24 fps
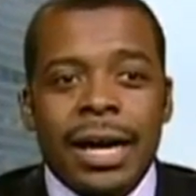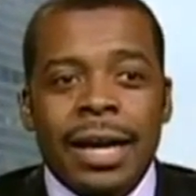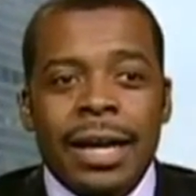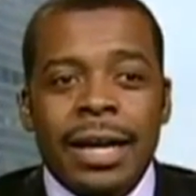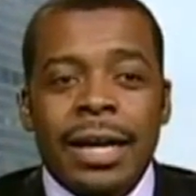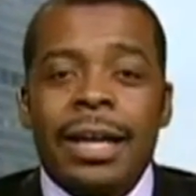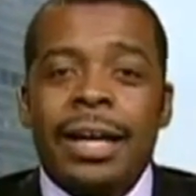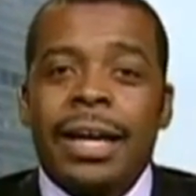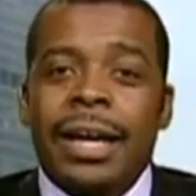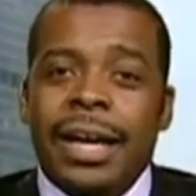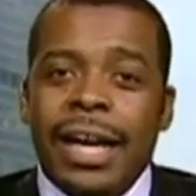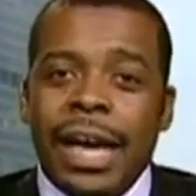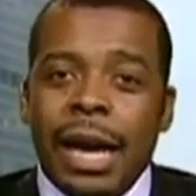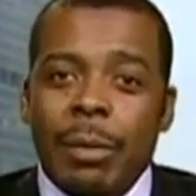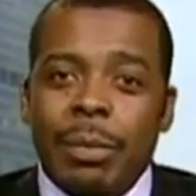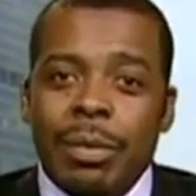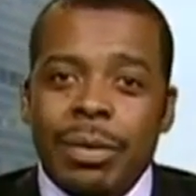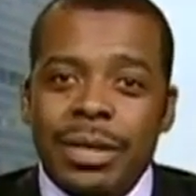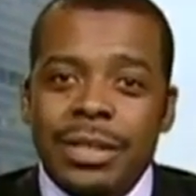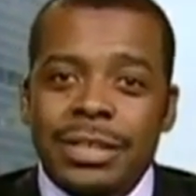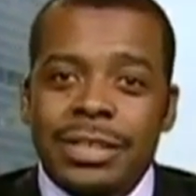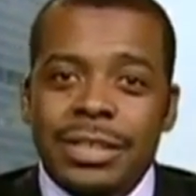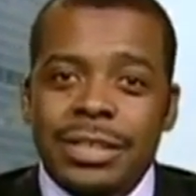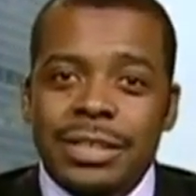In a
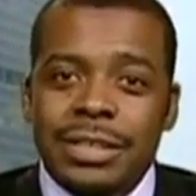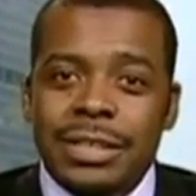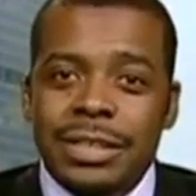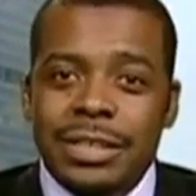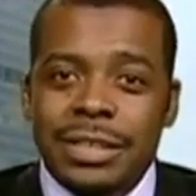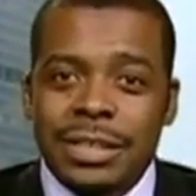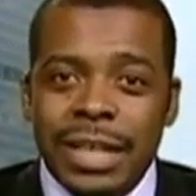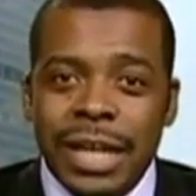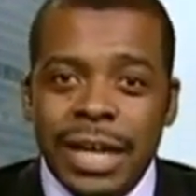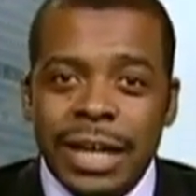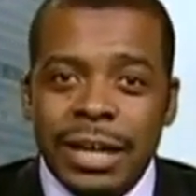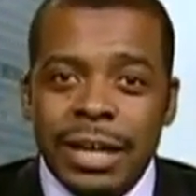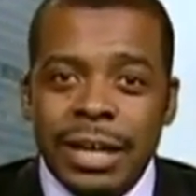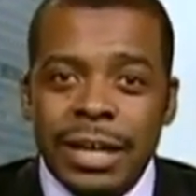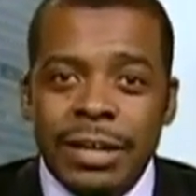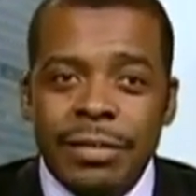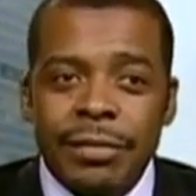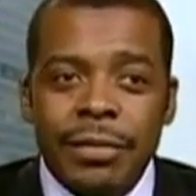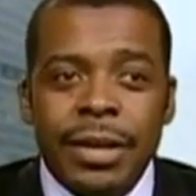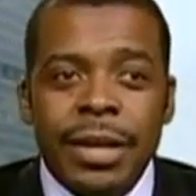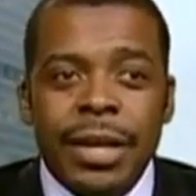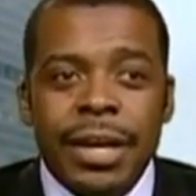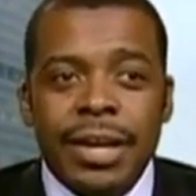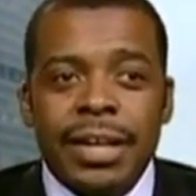capitalistic society,
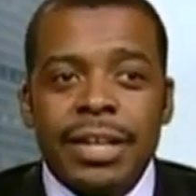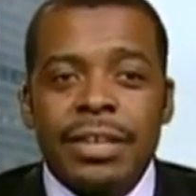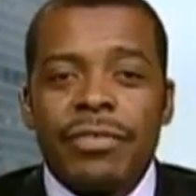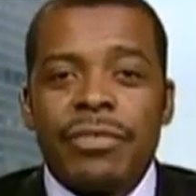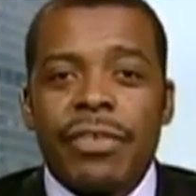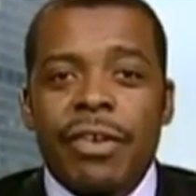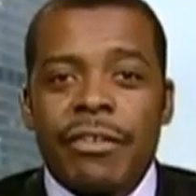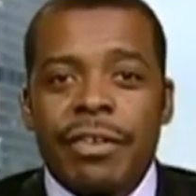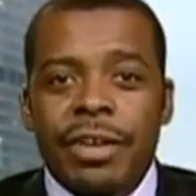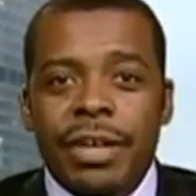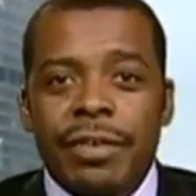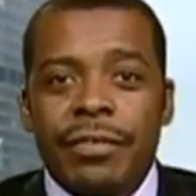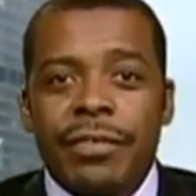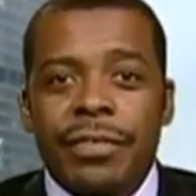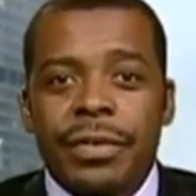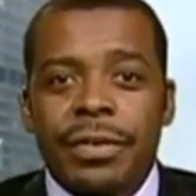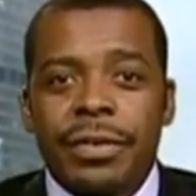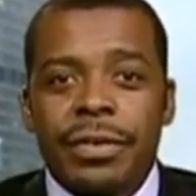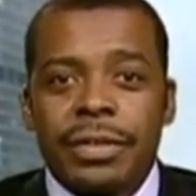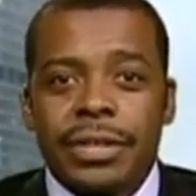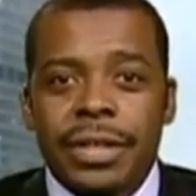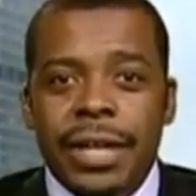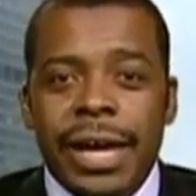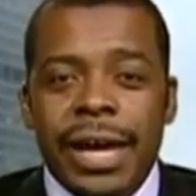it is very
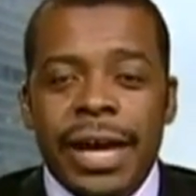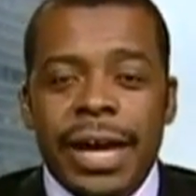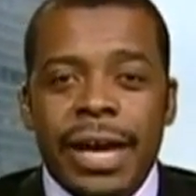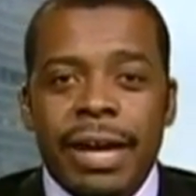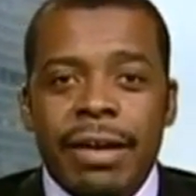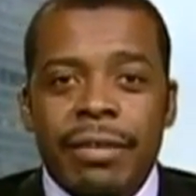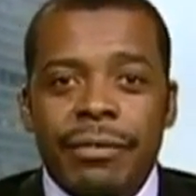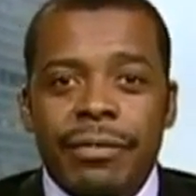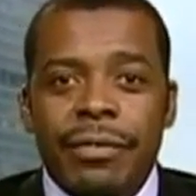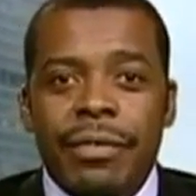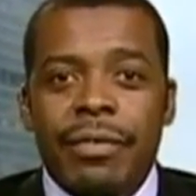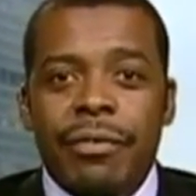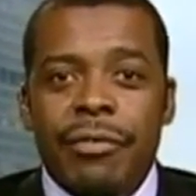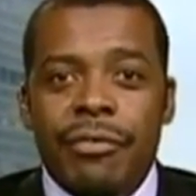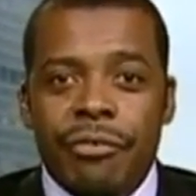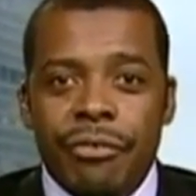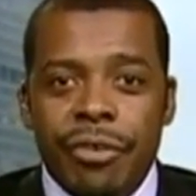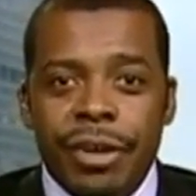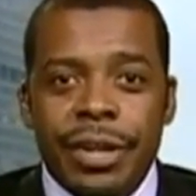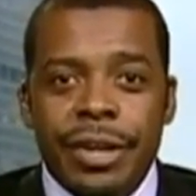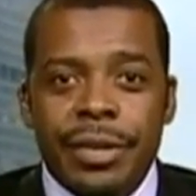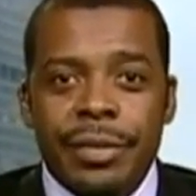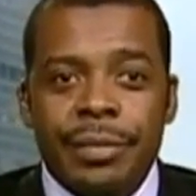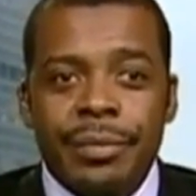difficult to have
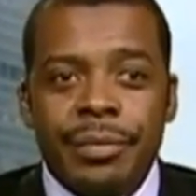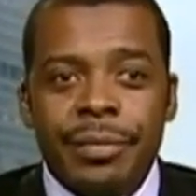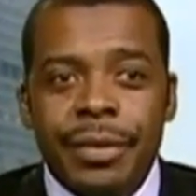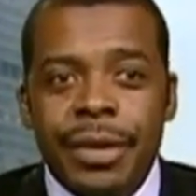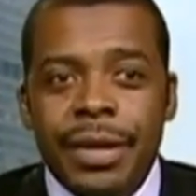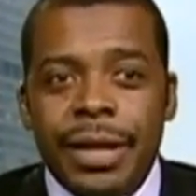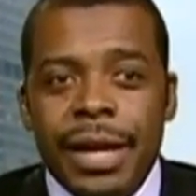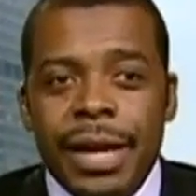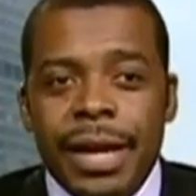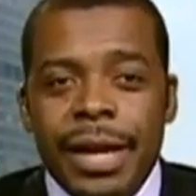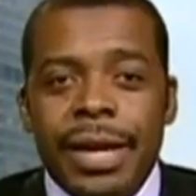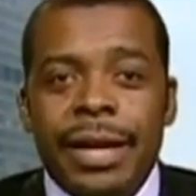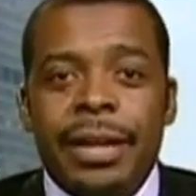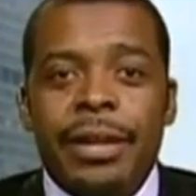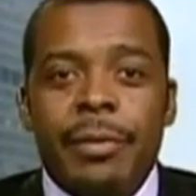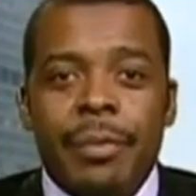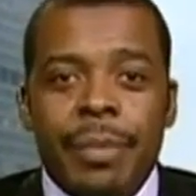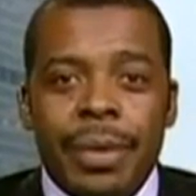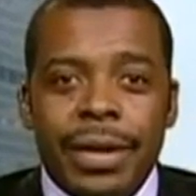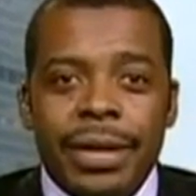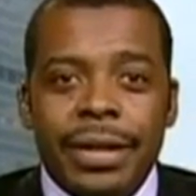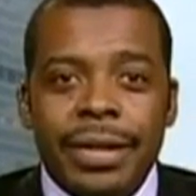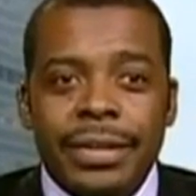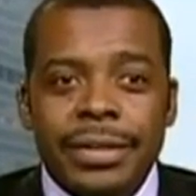freedom,
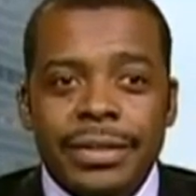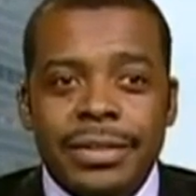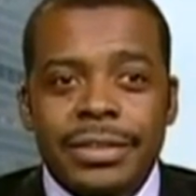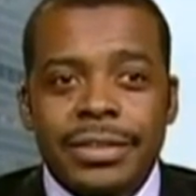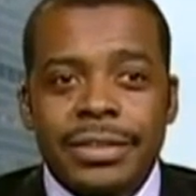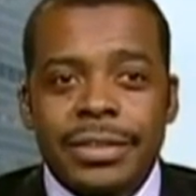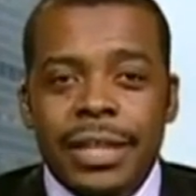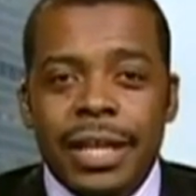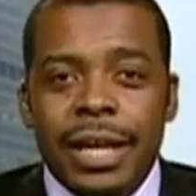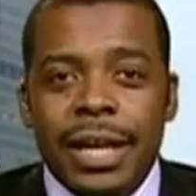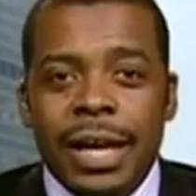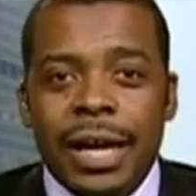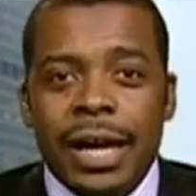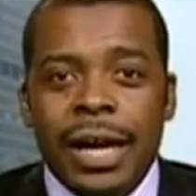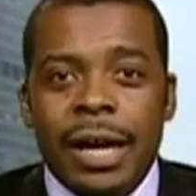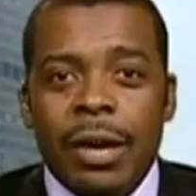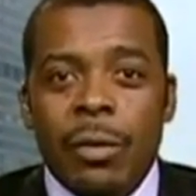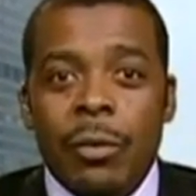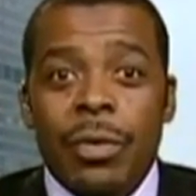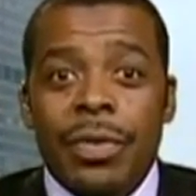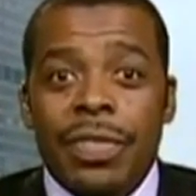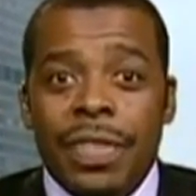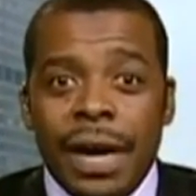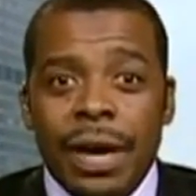independence,
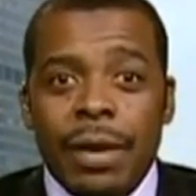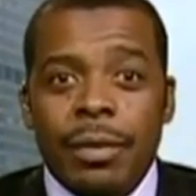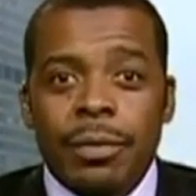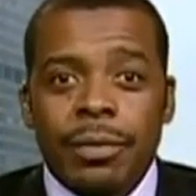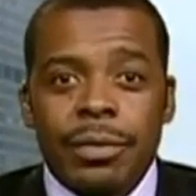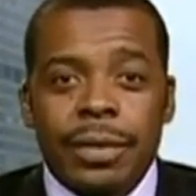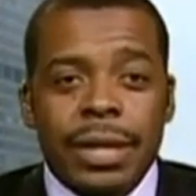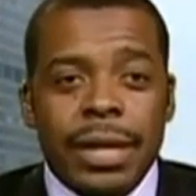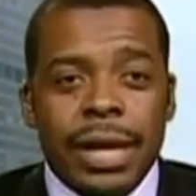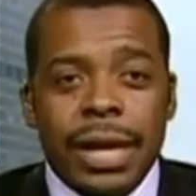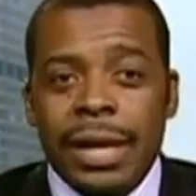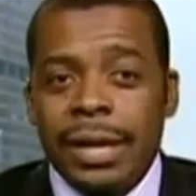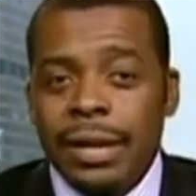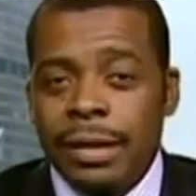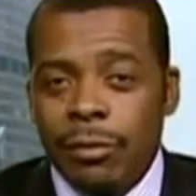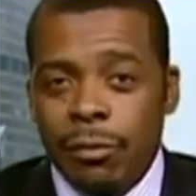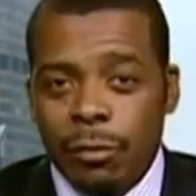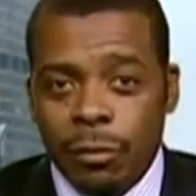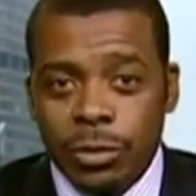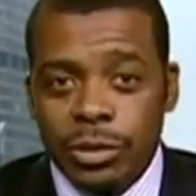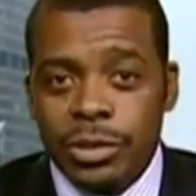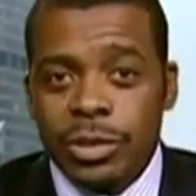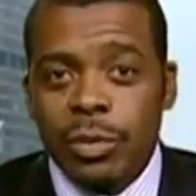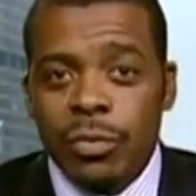without
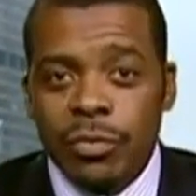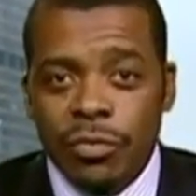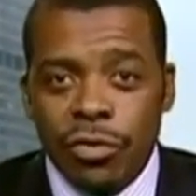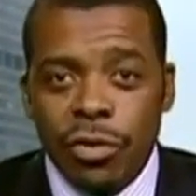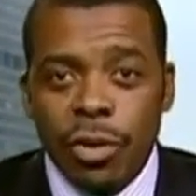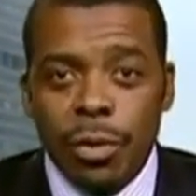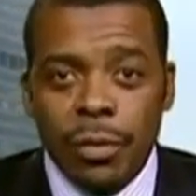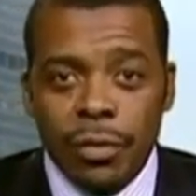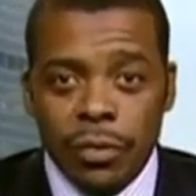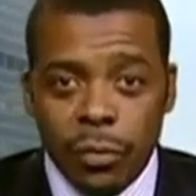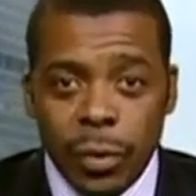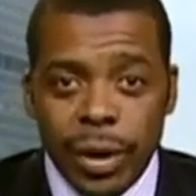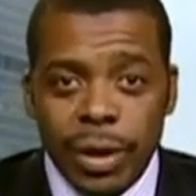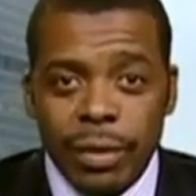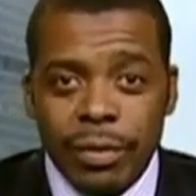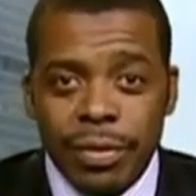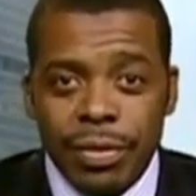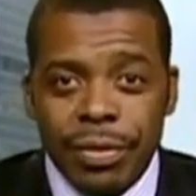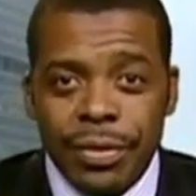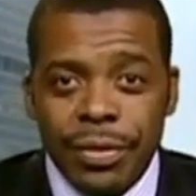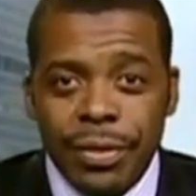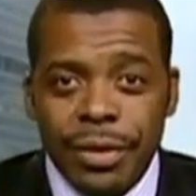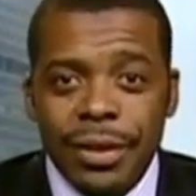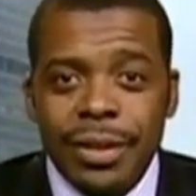some form of
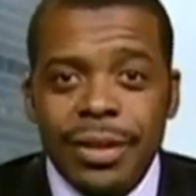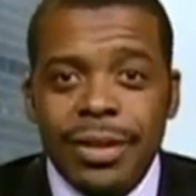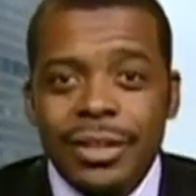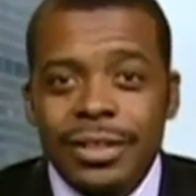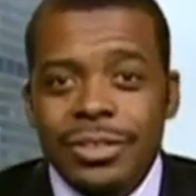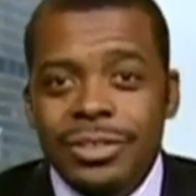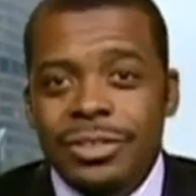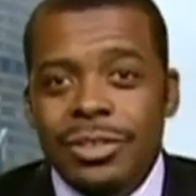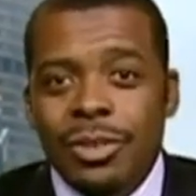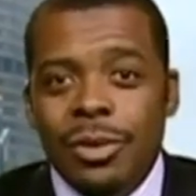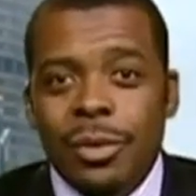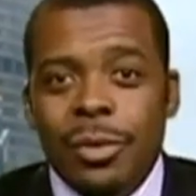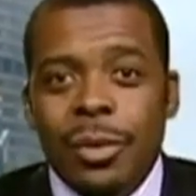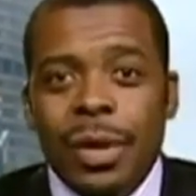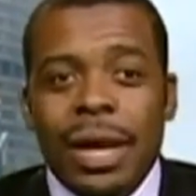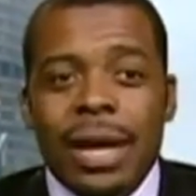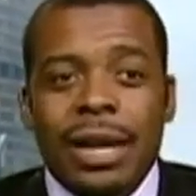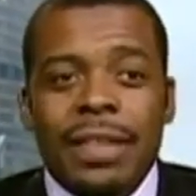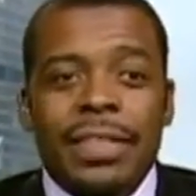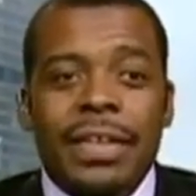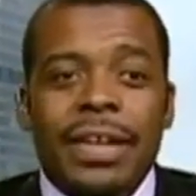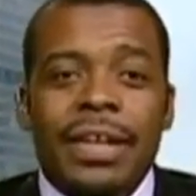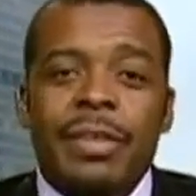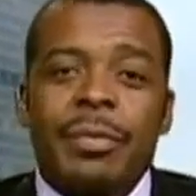wealth. Mm-hmm. So I
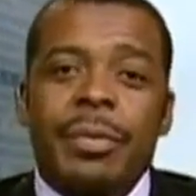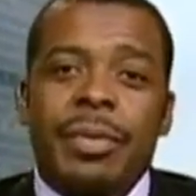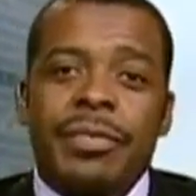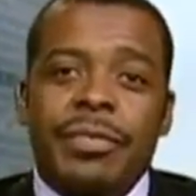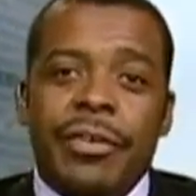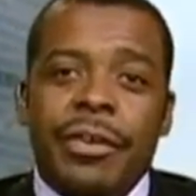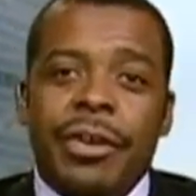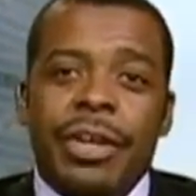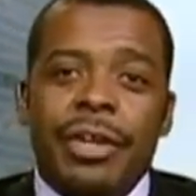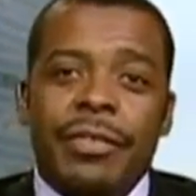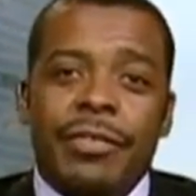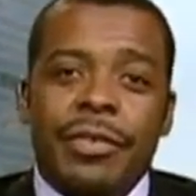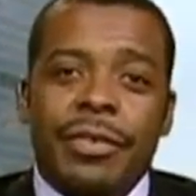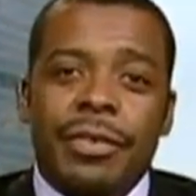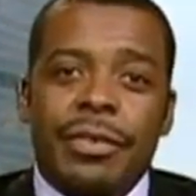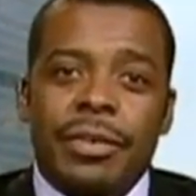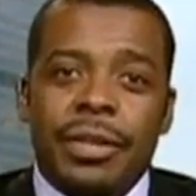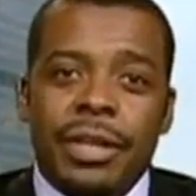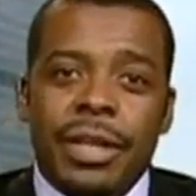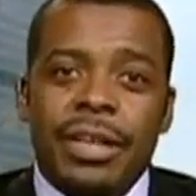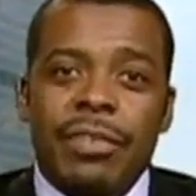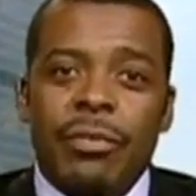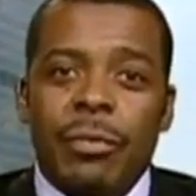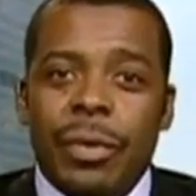think it'd be very difficult to
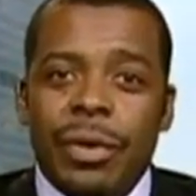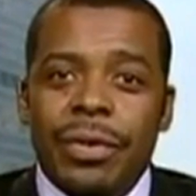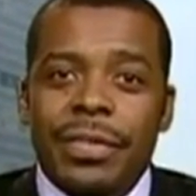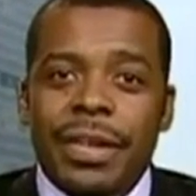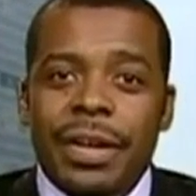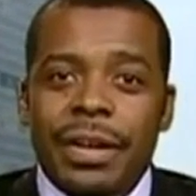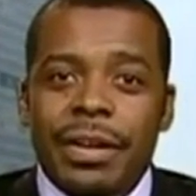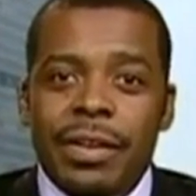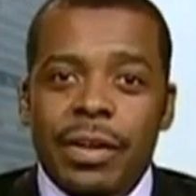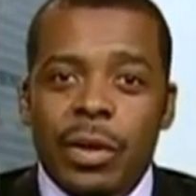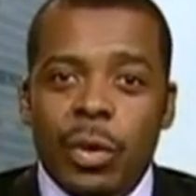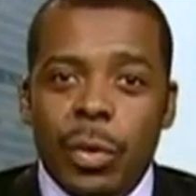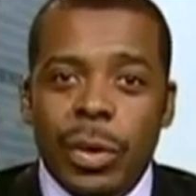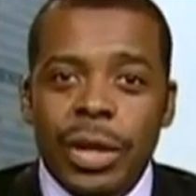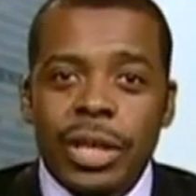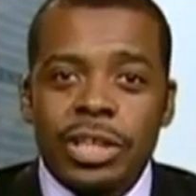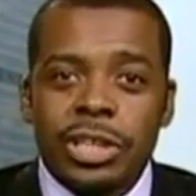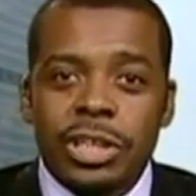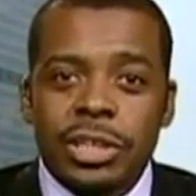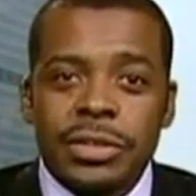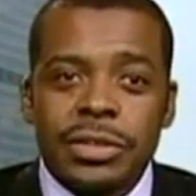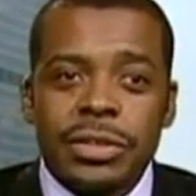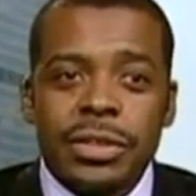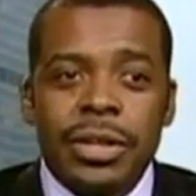leave wealth out of the
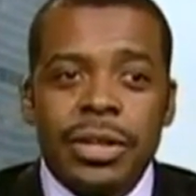equation.